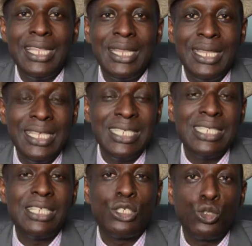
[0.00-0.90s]
This
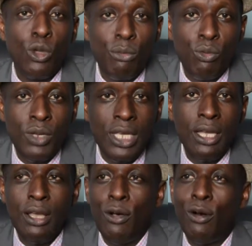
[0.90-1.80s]
is the
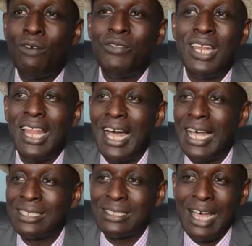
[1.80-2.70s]
summary of the
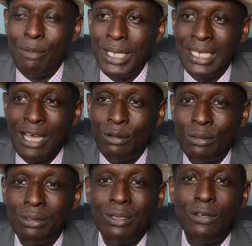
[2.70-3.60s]
last, how many
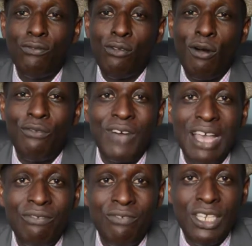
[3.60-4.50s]
now? 4 or
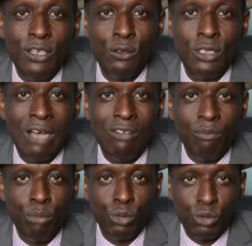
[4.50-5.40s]
5 videos that we
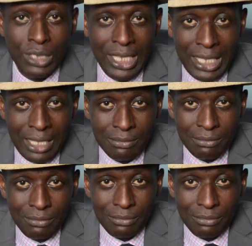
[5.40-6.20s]
have put together.